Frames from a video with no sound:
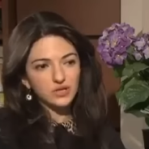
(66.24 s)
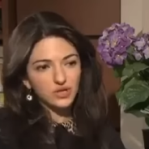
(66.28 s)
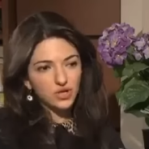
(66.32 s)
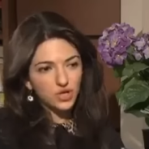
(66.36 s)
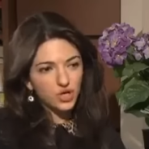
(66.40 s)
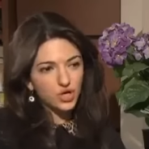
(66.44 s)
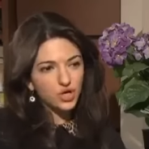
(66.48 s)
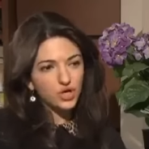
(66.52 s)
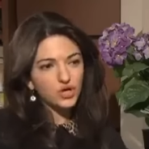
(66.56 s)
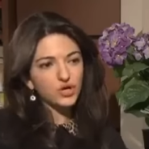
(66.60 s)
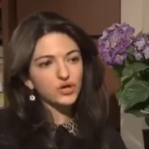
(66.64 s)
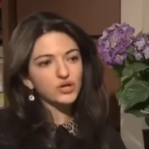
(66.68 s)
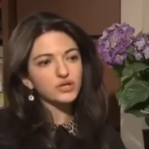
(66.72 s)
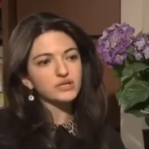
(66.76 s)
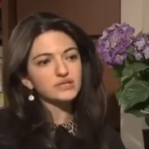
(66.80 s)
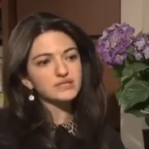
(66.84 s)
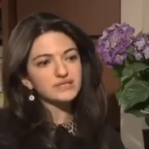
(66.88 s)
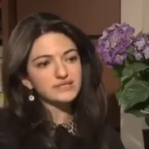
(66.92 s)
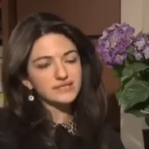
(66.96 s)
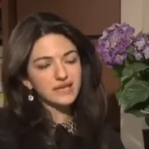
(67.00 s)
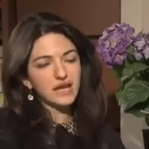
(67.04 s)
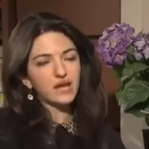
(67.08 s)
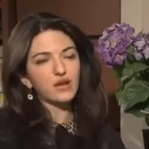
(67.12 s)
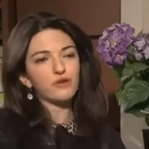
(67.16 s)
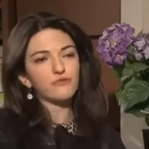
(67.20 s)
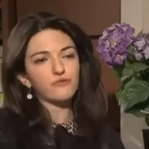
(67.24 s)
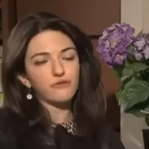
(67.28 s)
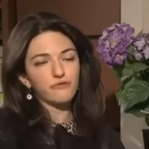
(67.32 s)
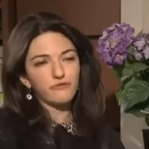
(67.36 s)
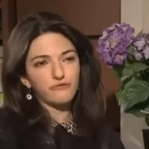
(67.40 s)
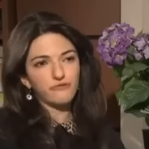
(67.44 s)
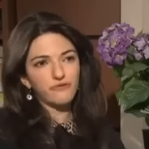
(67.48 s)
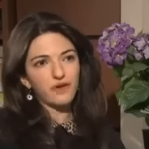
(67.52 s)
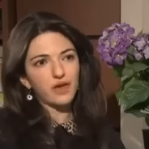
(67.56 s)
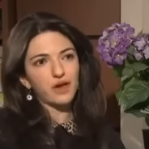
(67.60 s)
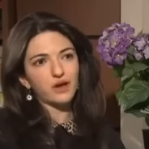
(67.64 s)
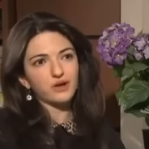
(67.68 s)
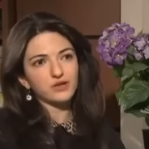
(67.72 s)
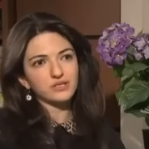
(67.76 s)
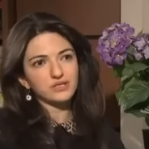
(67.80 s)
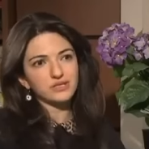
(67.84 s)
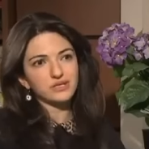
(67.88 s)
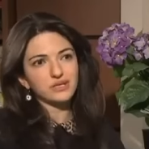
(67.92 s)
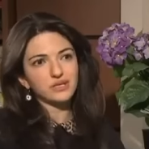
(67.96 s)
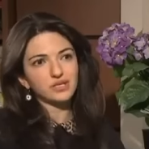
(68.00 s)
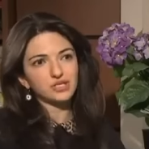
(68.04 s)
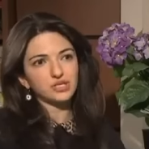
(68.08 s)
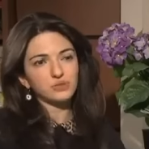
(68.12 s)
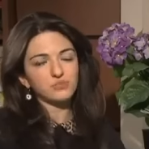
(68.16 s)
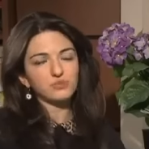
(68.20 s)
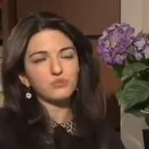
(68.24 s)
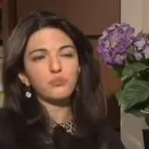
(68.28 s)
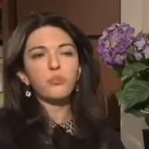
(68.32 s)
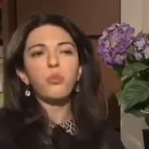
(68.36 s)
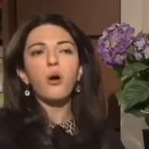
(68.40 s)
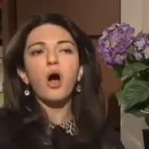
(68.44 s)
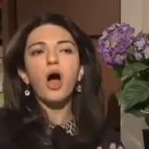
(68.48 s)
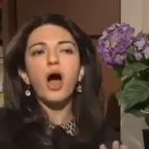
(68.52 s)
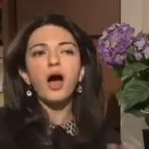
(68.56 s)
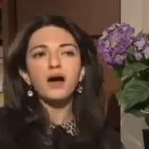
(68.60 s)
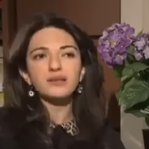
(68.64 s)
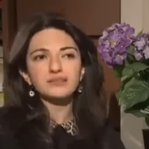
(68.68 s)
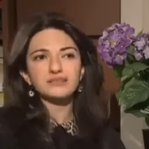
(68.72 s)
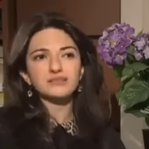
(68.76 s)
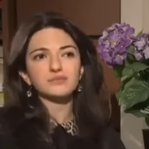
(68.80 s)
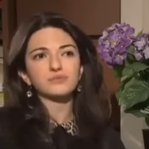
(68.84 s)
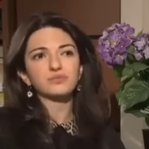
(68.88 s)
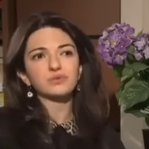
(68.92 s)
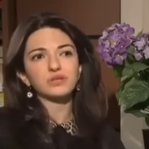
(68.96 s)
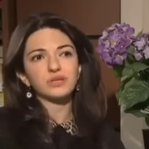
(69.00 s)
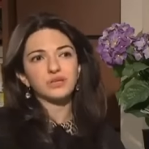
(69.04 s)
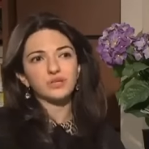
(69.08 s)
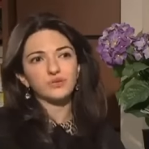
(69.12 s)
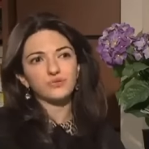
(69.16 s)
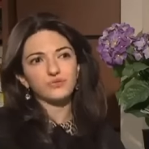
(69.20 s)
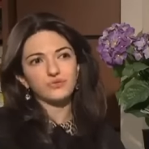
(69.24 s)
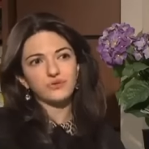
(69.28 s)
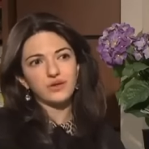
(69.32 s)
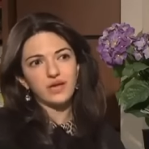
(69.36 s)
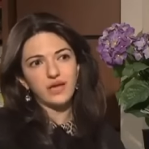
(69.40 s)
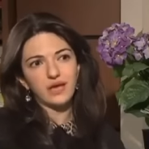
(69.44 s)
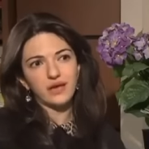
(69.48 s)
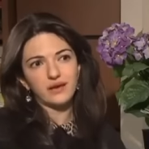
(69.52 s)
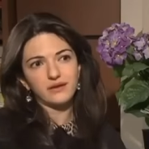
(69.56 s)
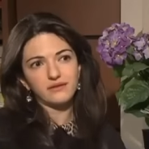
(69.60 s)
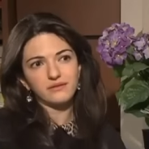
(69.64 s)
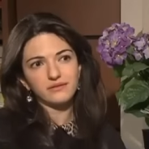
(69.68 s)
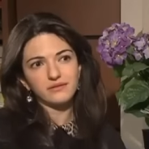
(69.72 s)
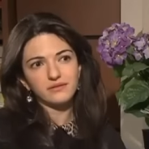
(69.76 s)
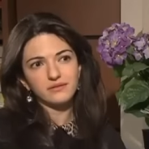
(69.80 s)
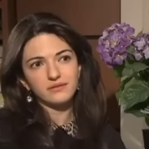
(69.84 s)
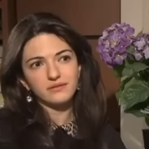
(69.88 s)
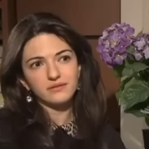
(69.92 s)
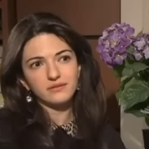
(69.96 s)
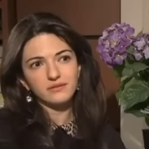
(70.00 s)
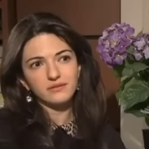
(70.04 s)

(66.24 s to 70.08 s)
the current state of affairs in Egypt possibly create?